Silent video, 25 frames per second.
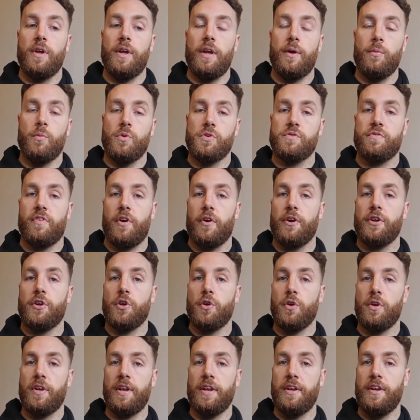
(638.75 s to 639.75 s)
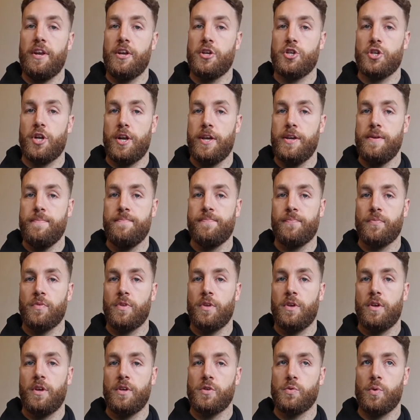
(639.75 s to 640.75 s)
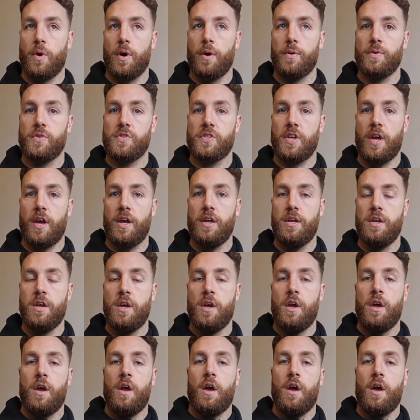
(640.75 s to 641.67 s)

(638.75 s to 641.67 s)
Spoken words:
it was very good initially, is what I would say.